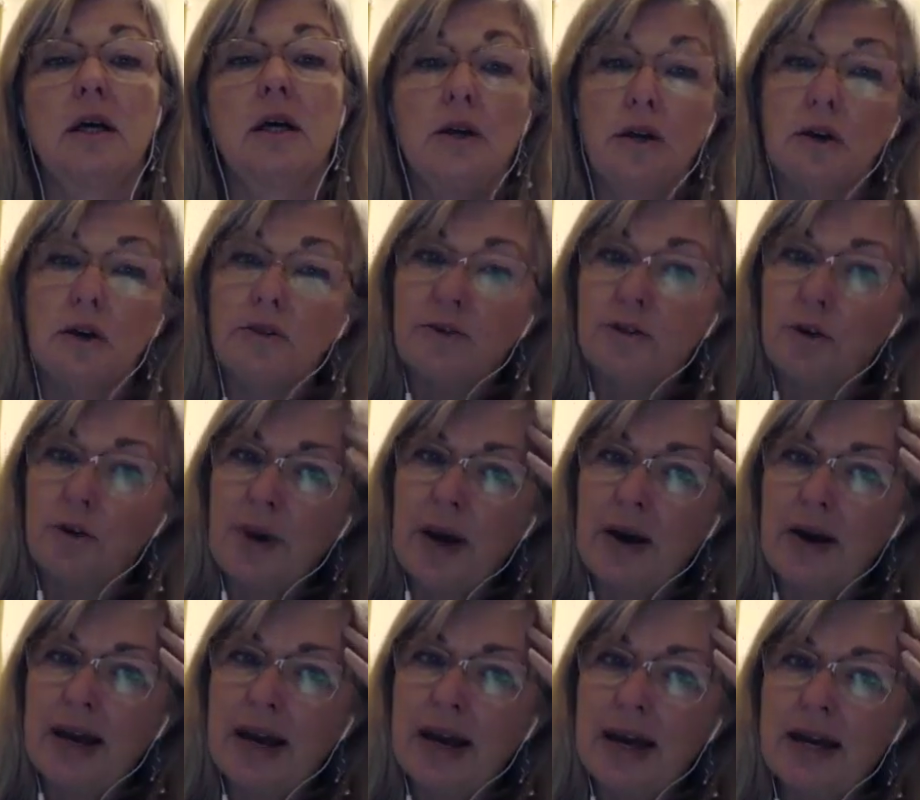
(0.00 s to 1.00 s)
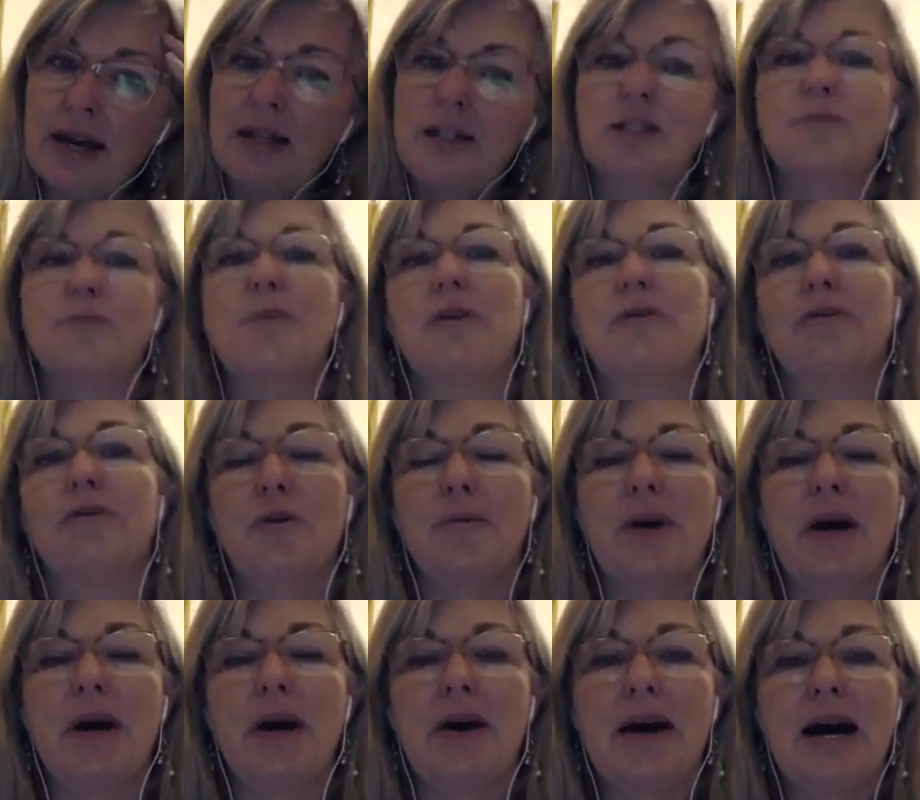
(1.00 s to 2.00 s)
Not from our heads, but from
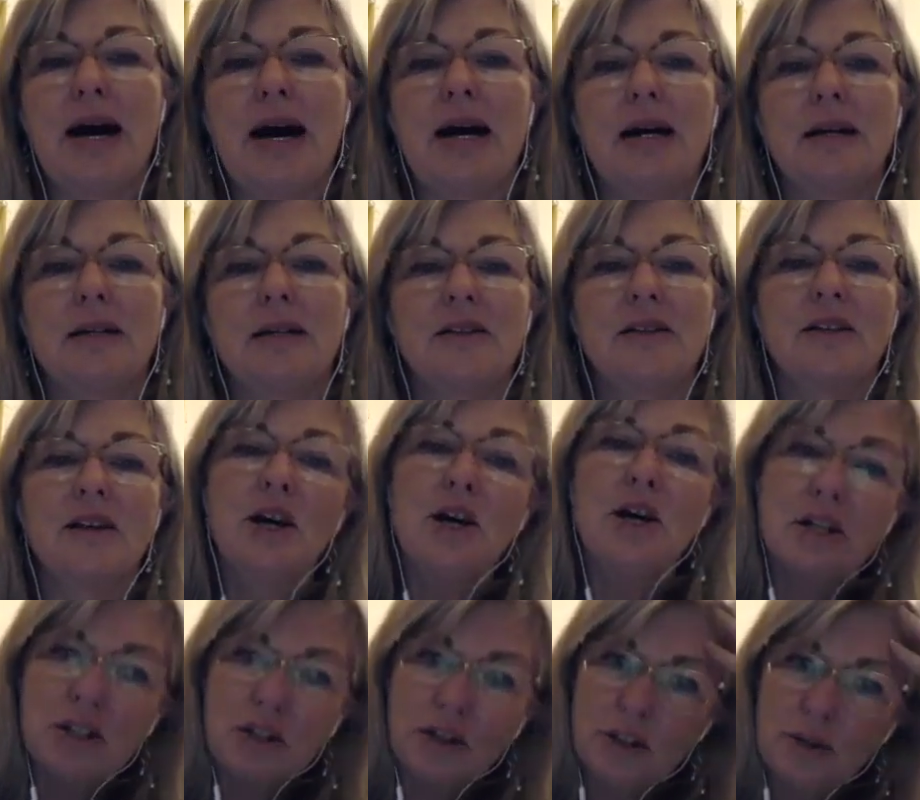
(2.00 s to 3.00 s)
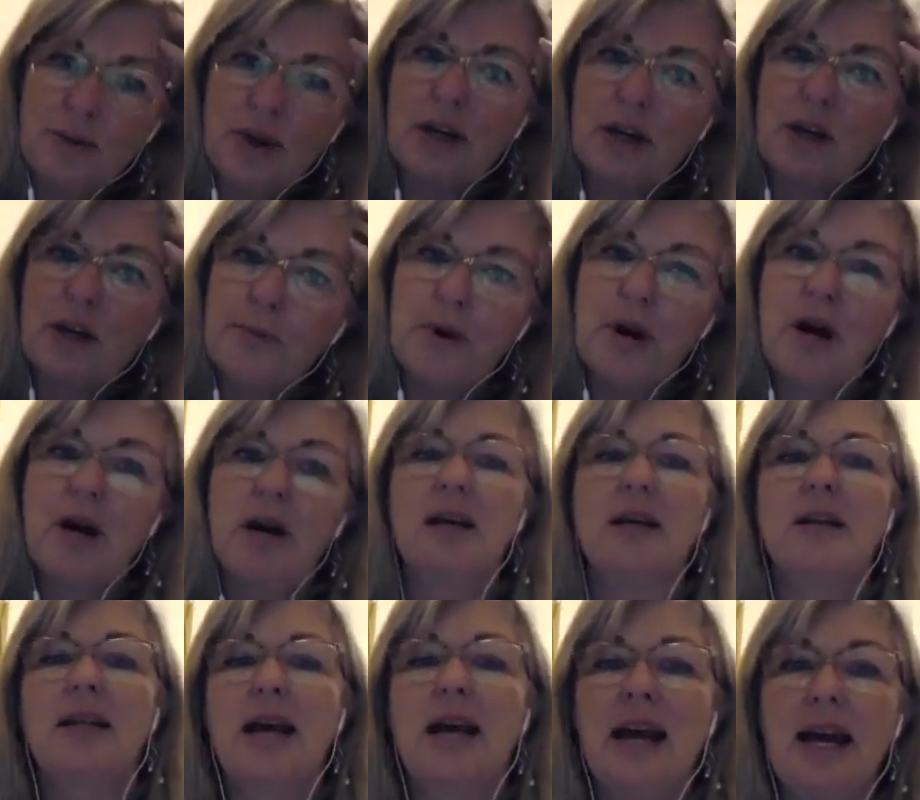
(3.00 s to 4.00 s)
our hearts. So it's about
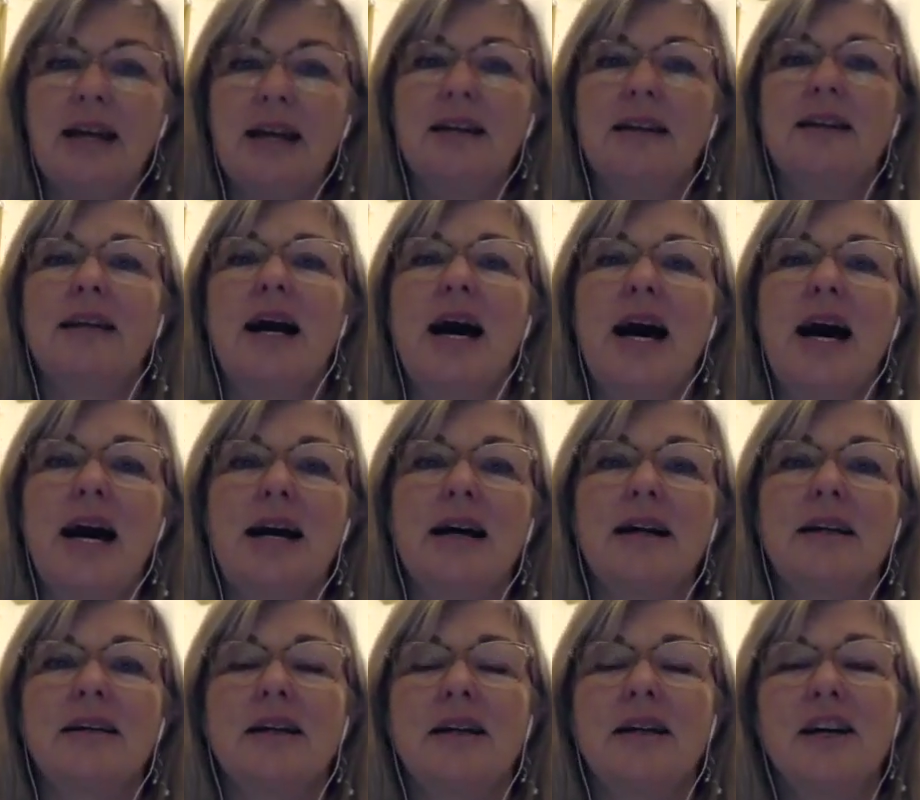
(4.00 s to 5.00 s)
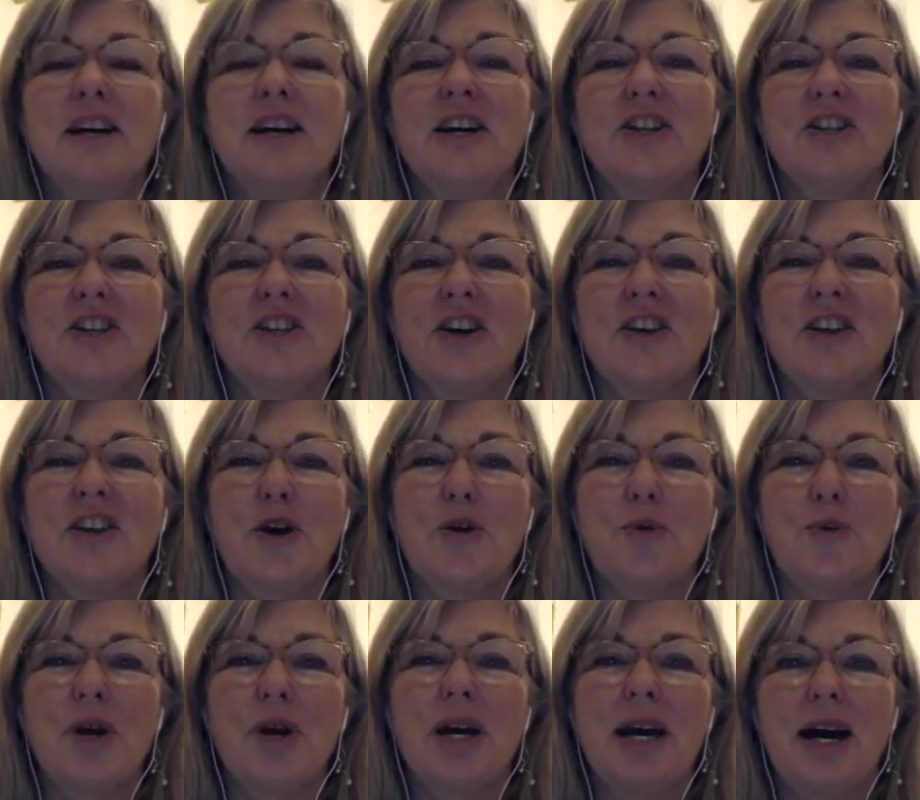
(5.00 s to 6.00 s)
combining the head and the heart so that
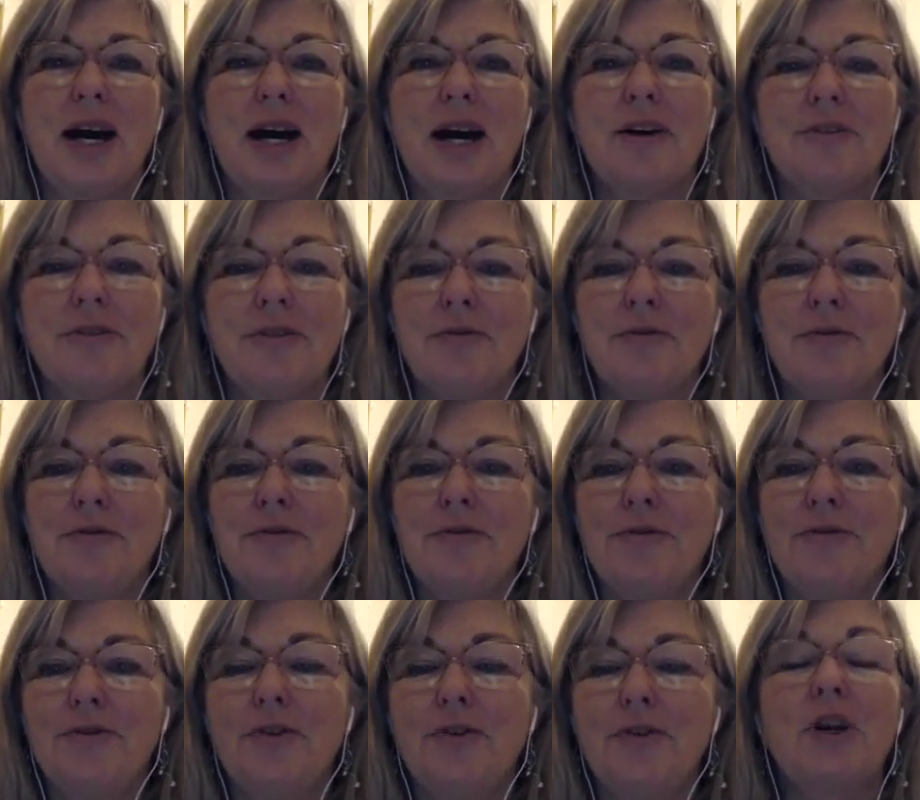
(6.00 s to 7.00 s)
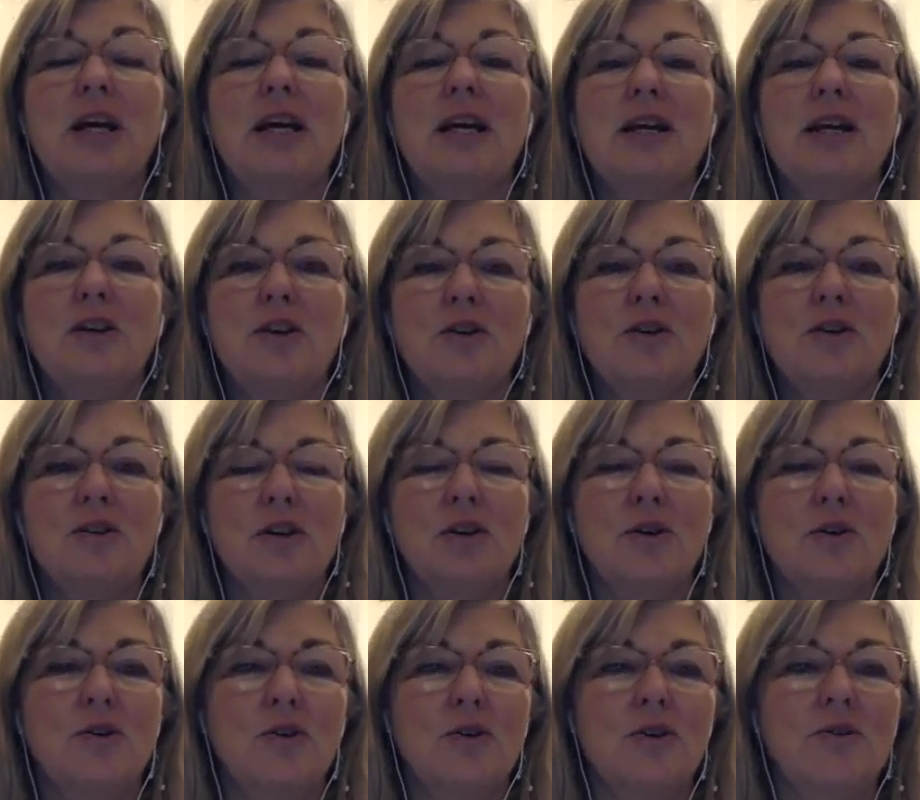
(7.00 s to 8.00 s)
we are fully using
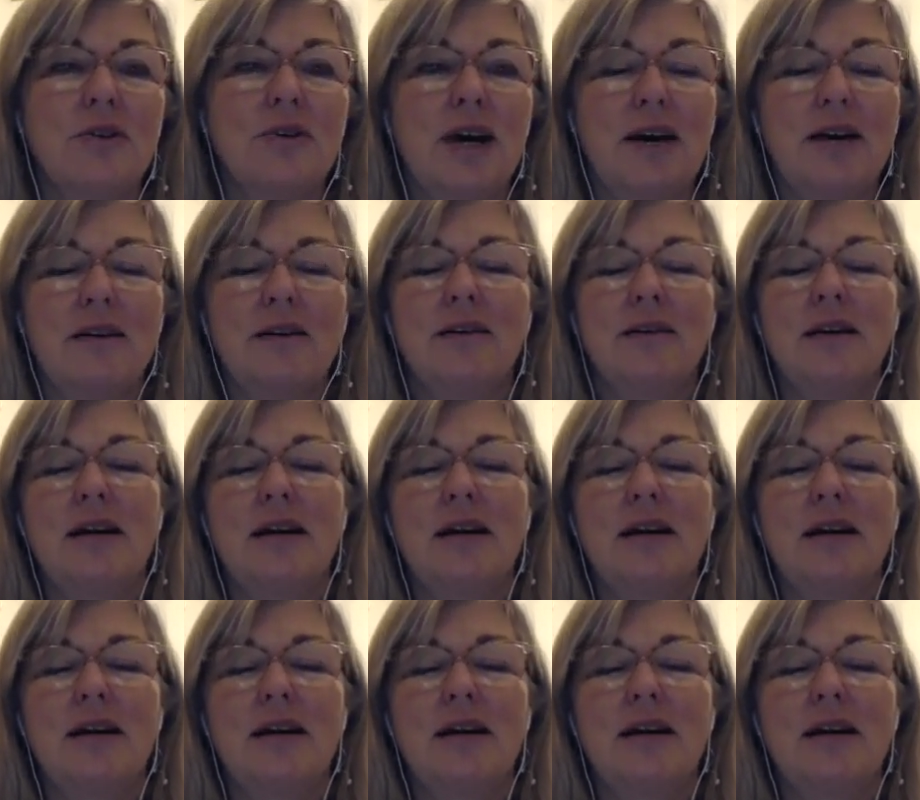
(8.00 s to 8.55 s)
all of our